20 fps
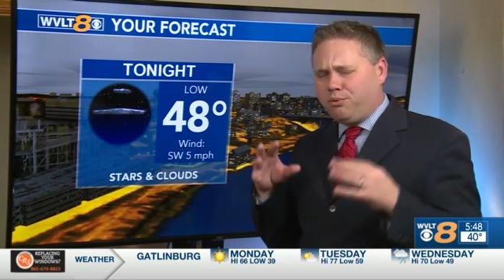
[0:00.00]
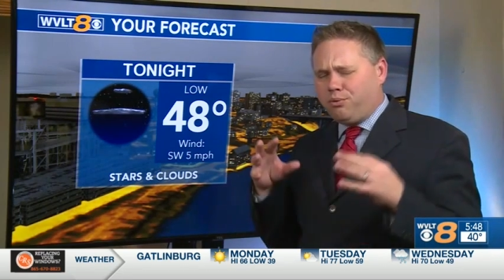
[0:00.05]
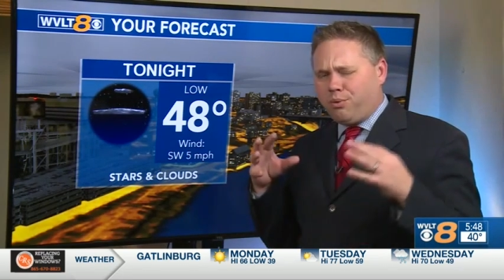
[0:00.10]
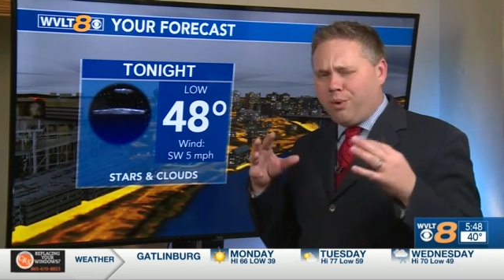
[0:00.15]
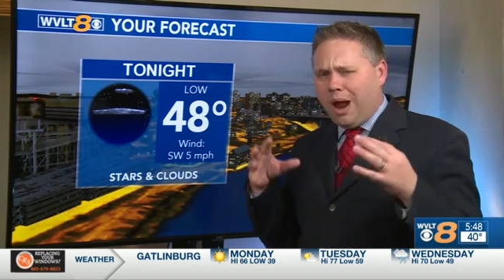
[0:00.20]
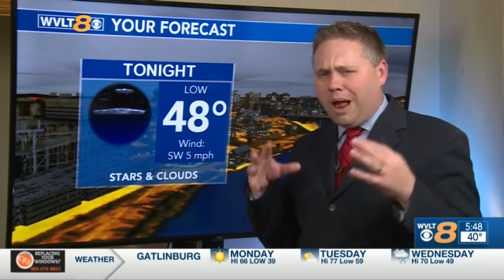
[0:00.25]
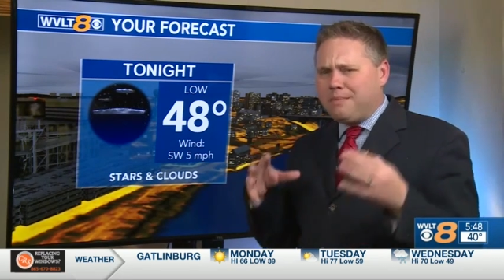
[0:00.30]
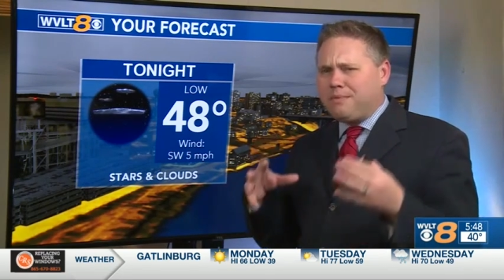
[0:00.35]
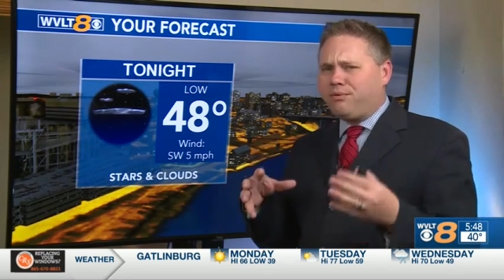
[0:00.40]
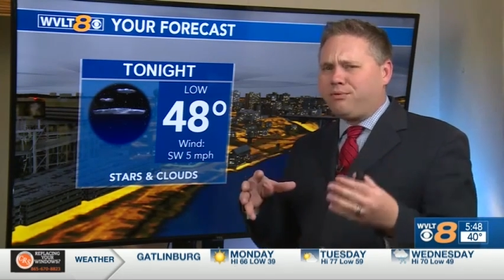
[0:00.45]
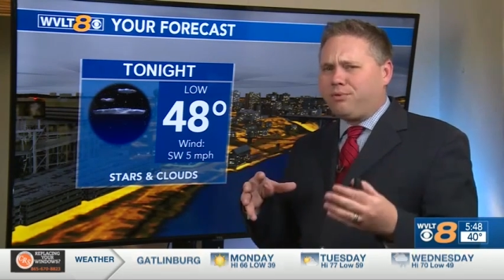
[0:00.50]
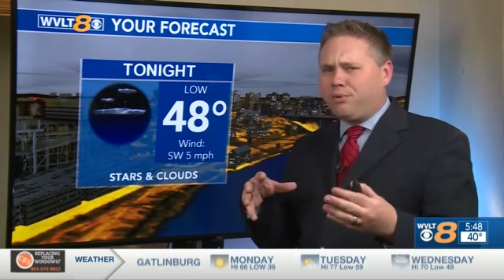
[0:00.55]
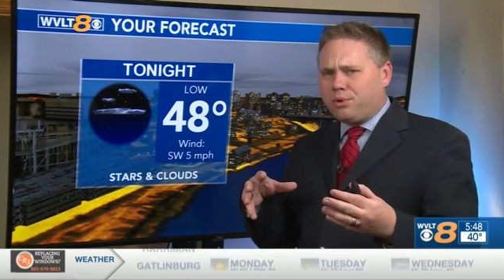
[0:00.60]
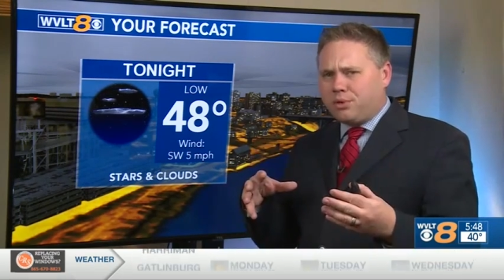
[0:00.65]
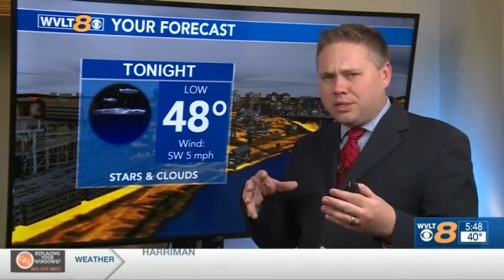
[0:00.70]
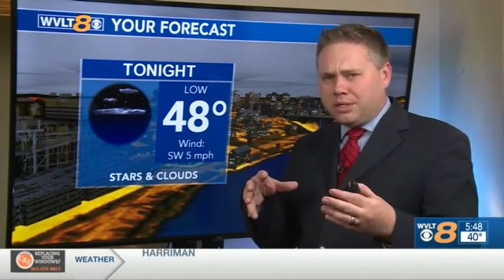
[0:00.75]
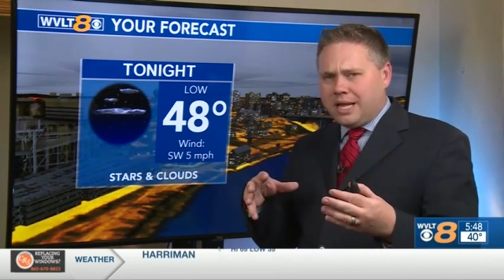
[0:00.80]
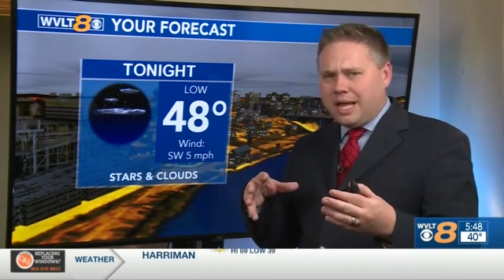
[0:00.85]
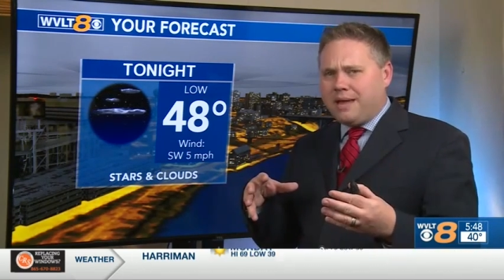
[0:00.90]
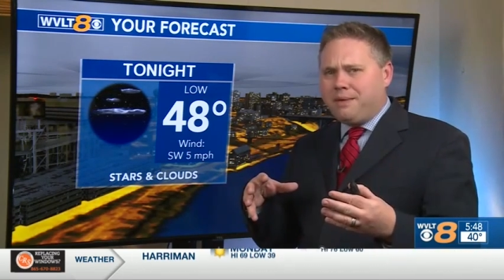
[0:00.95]
right
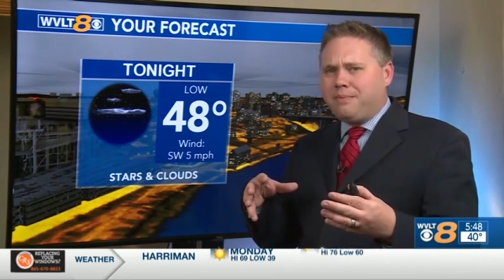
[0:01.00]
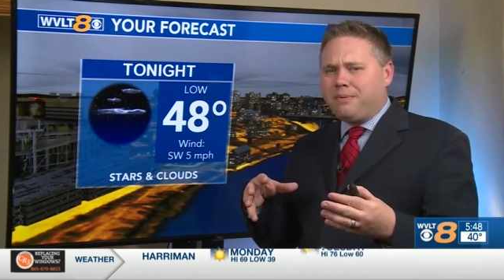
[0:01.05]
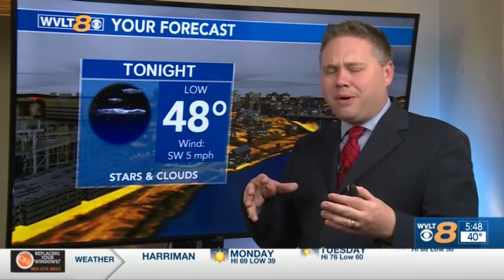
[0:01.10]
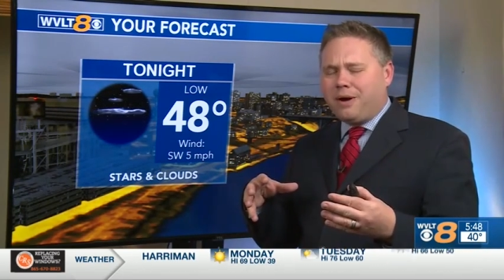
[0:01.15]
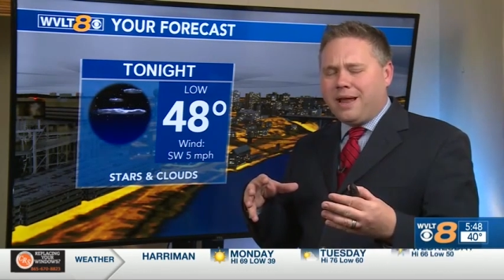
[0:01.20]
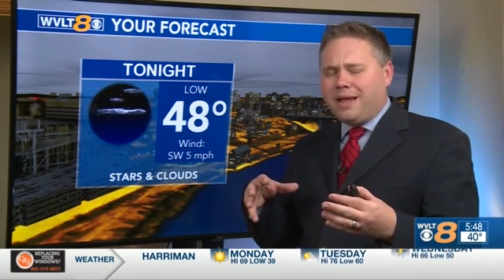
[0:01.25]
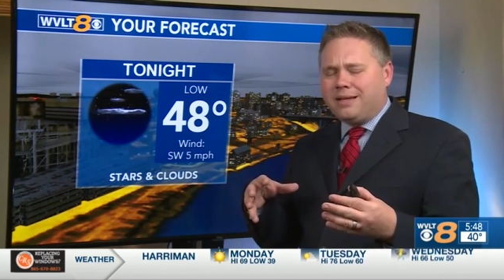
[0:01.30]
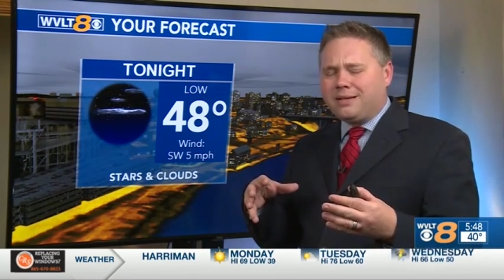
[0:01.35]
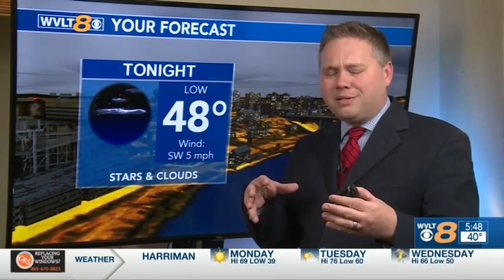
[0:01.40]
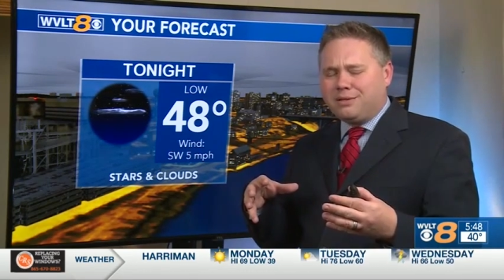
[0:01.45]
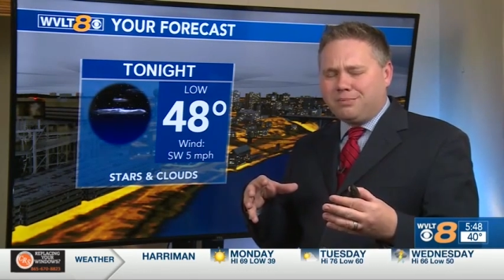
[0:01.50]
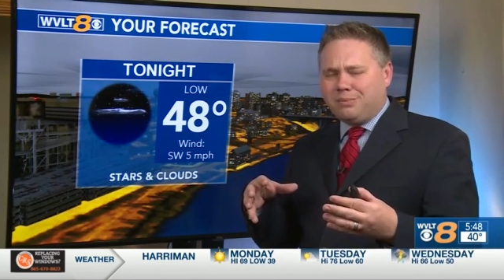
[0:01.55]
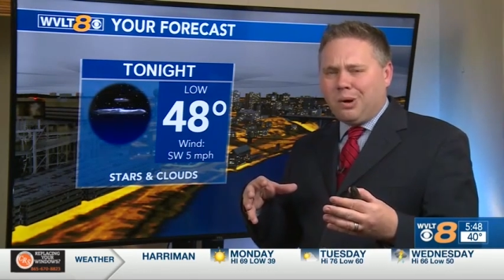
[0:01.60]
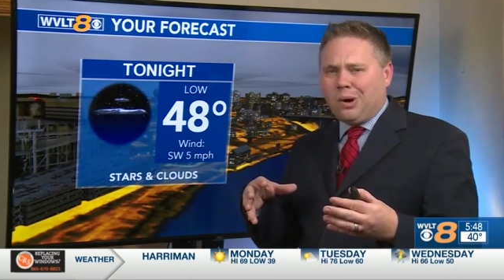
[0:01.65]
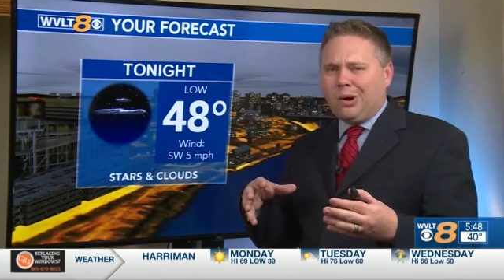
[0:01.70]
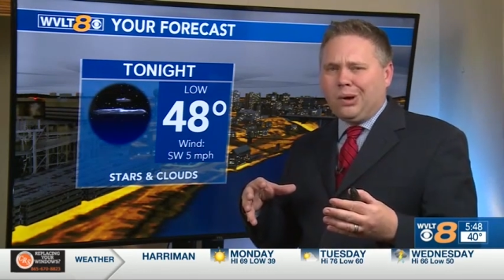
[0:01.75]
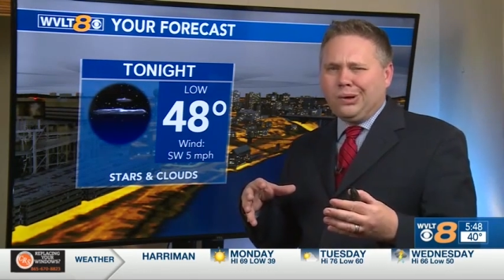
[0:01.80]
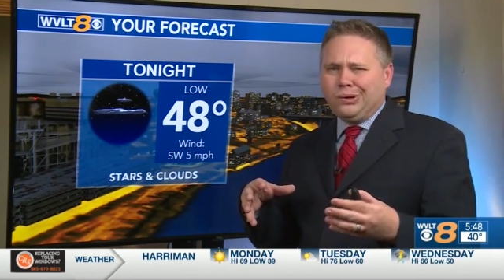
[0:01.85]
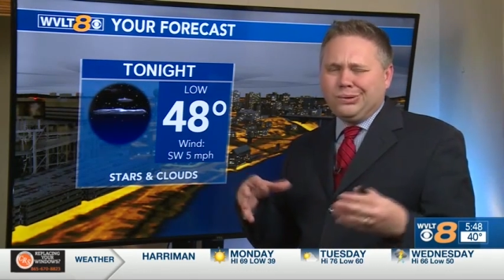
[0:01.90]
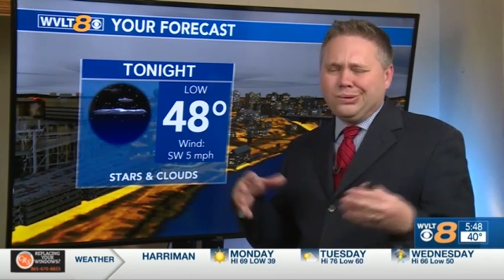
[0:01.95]
before daybreak
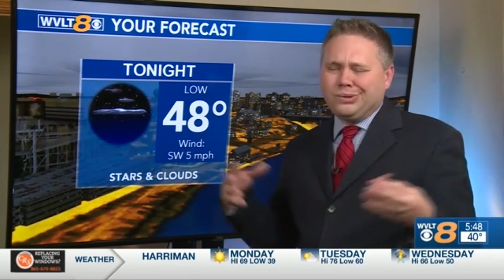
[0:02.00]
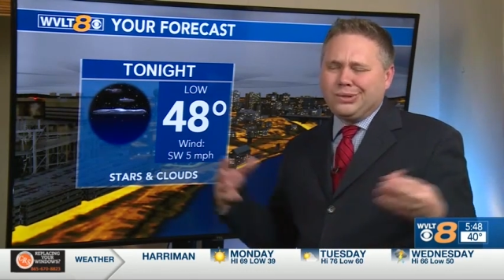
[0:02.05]
tomorrow.